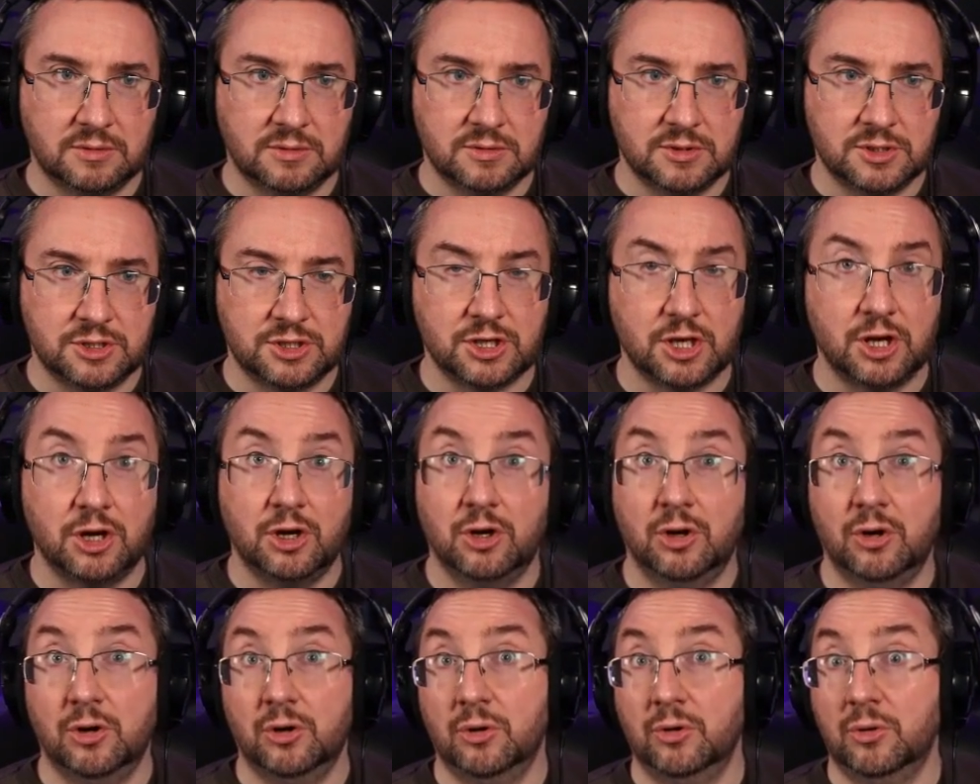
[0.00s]

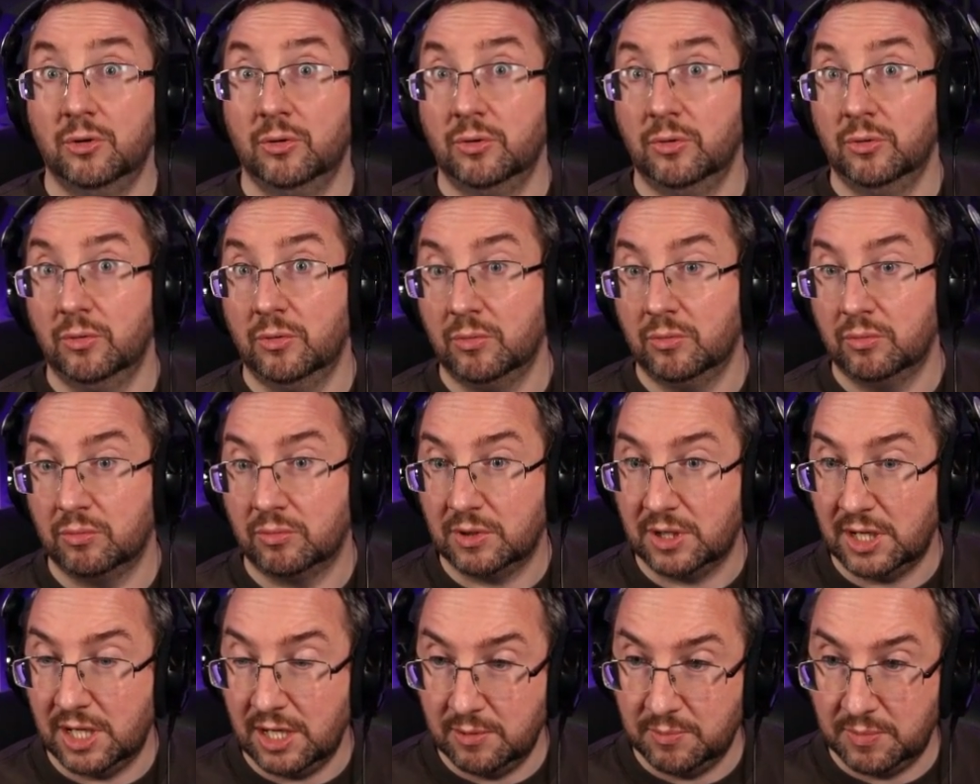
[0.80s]
So
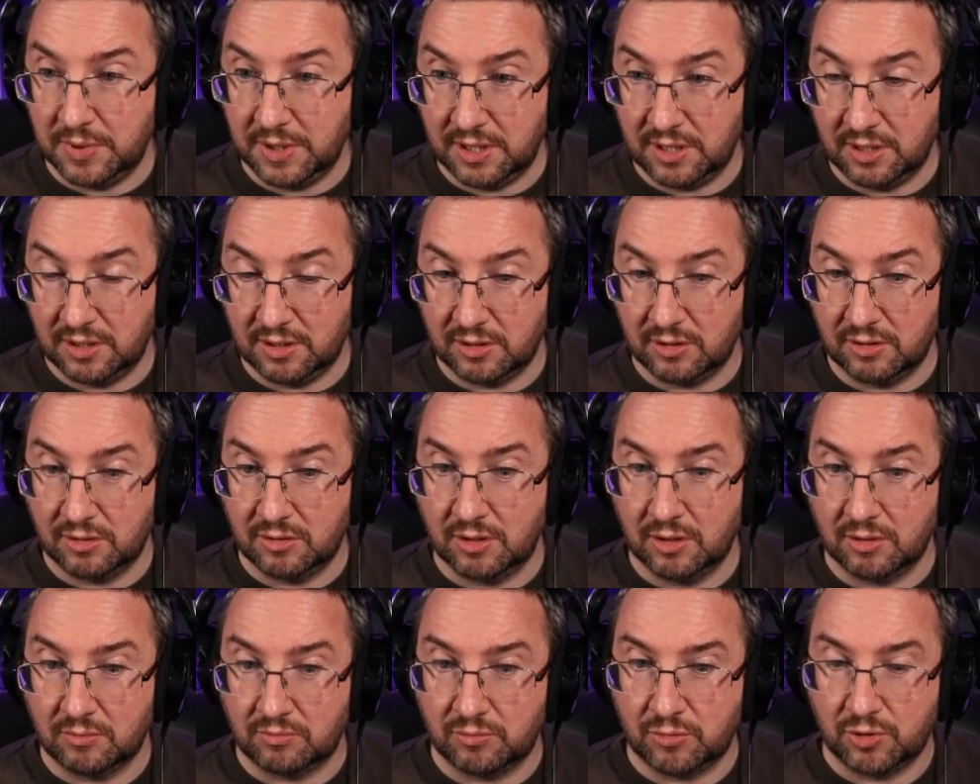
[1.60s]
keeping
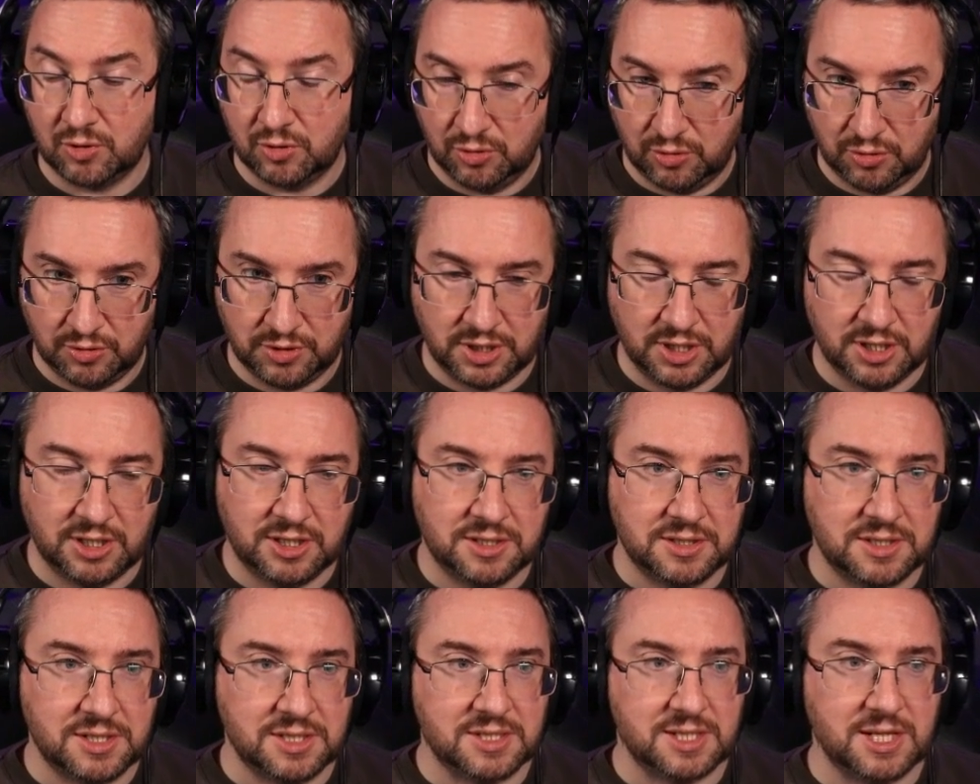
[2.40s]
the
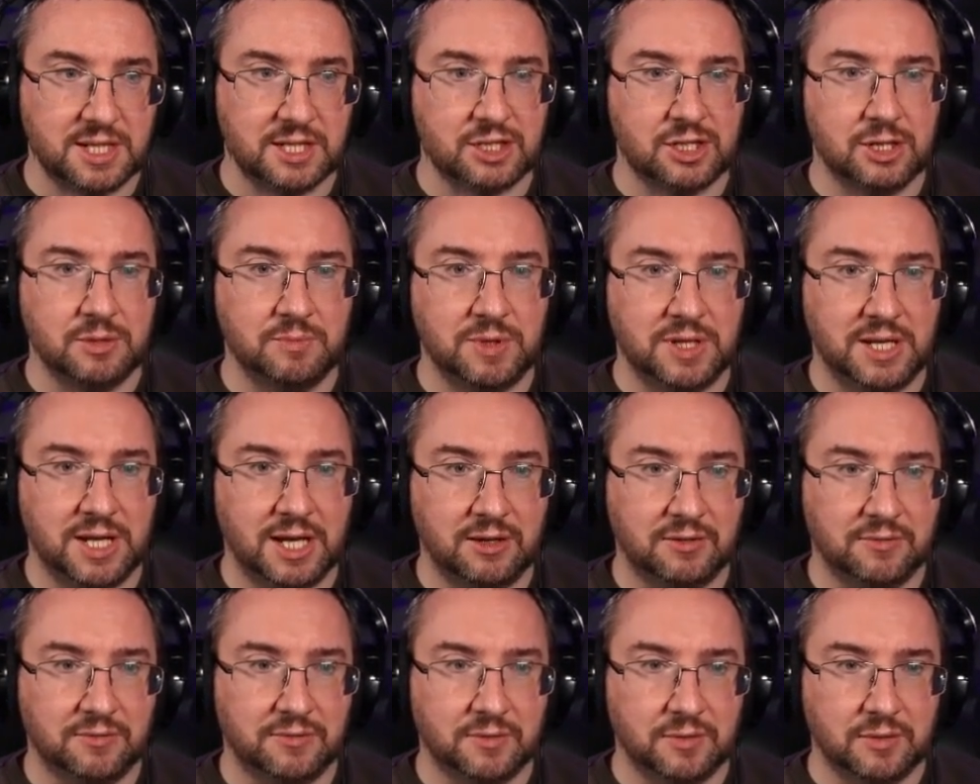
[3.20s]
courtyard has actually been
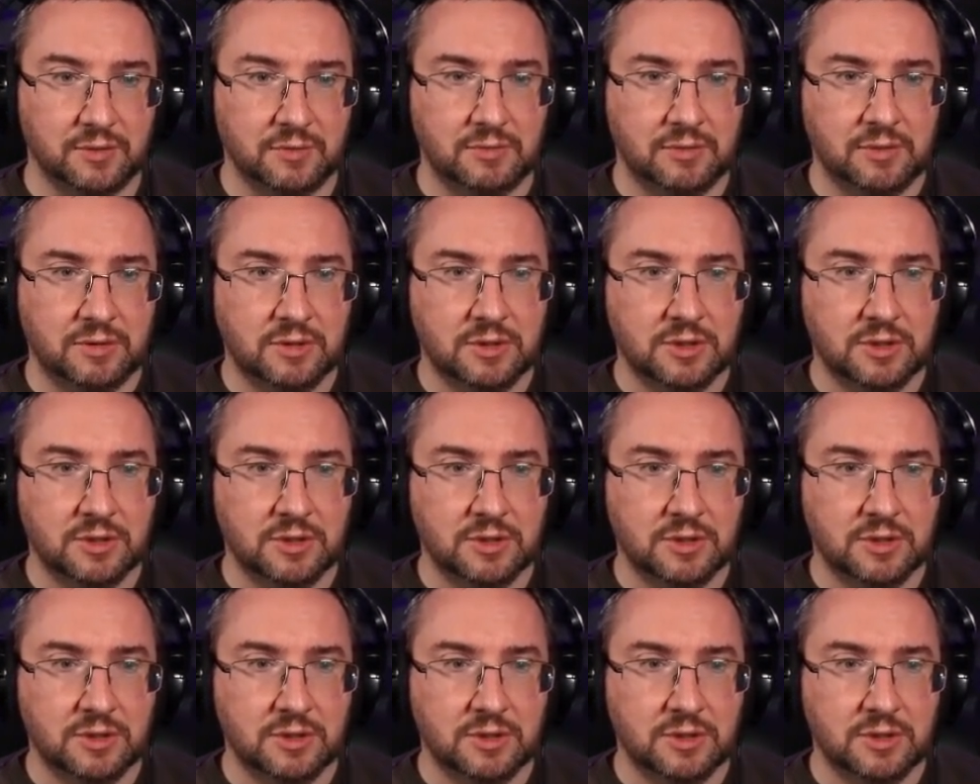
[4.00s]
helpful.